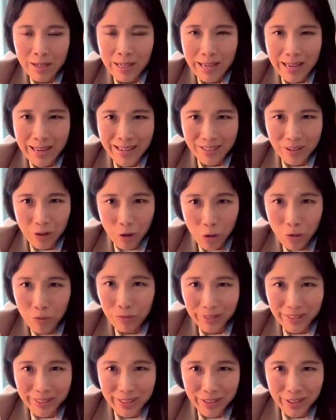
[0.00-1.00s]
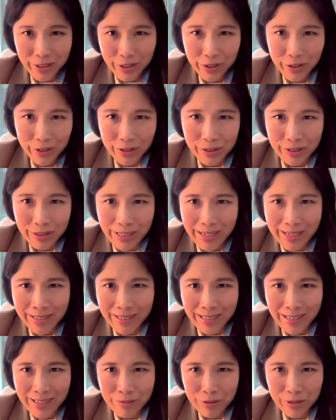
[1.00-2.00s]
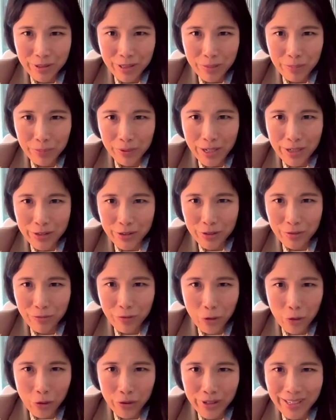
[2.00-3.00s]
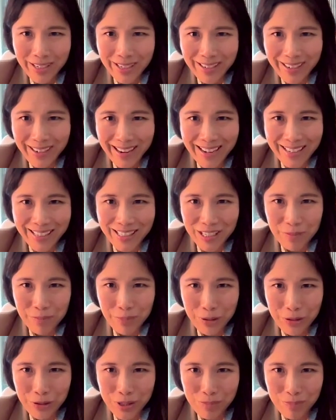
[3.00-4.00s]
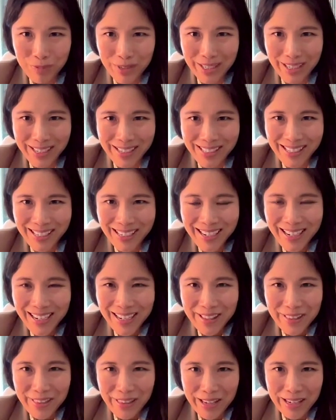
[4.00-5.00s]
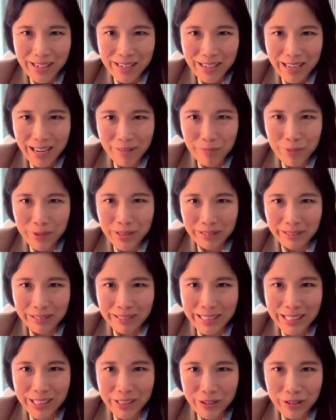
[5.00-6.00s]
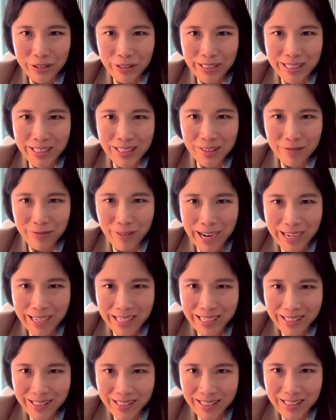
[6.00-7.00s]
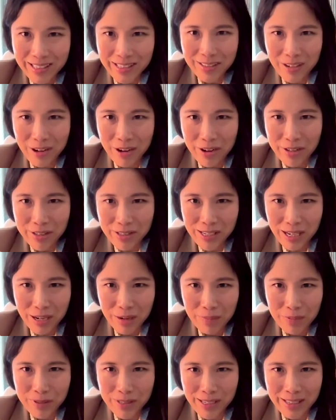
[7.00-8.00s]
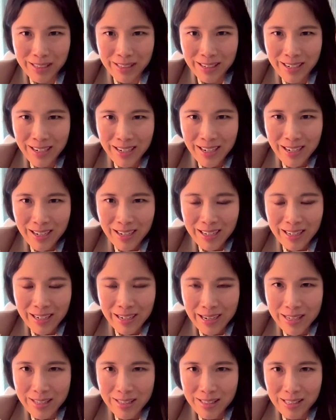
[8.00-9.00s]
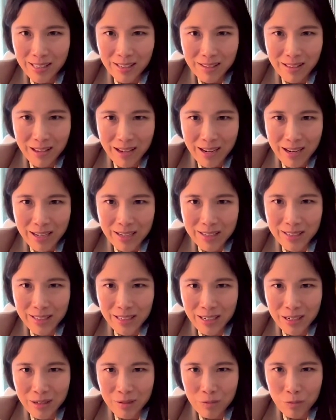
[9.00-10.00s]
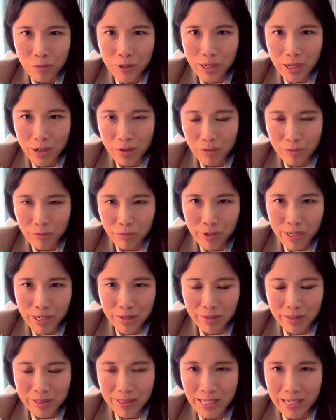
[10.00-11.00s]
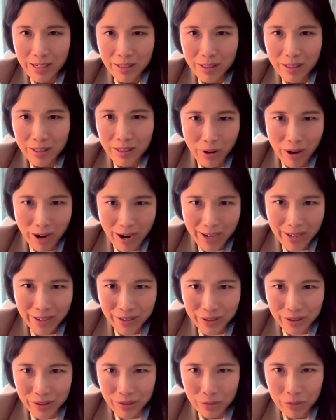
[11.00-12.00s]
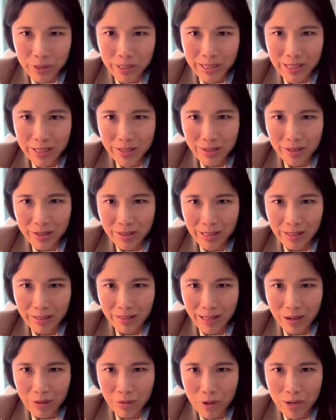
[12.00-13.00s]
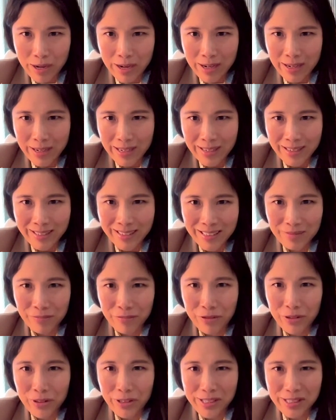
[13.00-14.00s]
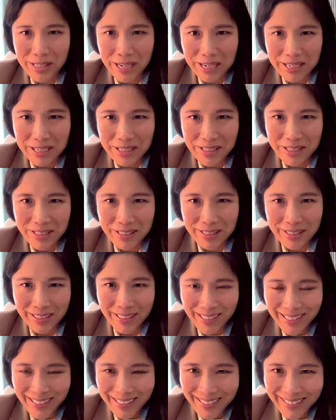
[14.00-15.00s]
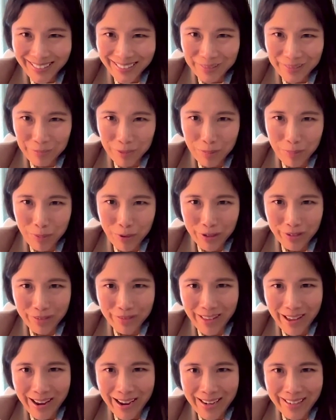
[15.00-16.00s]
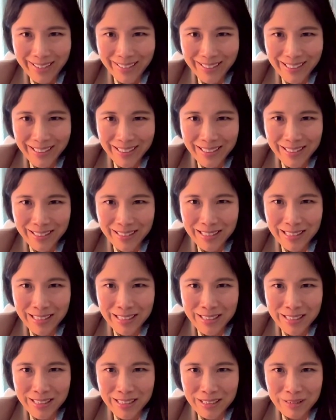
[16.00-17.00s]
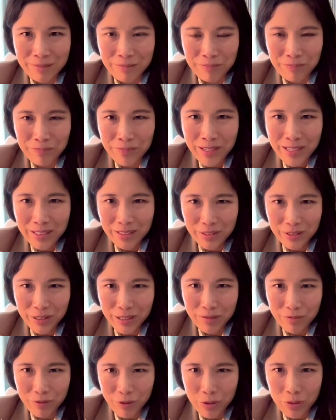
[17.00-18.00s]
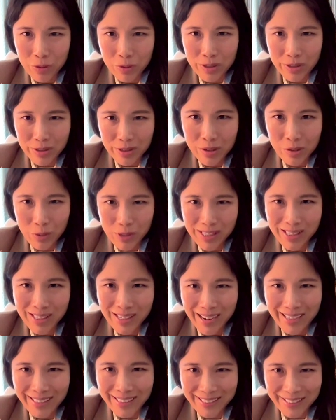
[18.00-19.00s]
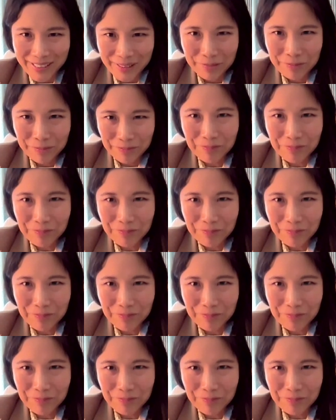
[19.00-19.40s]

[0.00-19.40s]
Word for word: and hopefully cure? And I really applaud EUFOREA and EPOS because they have been the leader in defining these concepts. And I see that we are setting the bar higher. We need to think that way. And I'm really excited to be a part of that and looking forward to what's next.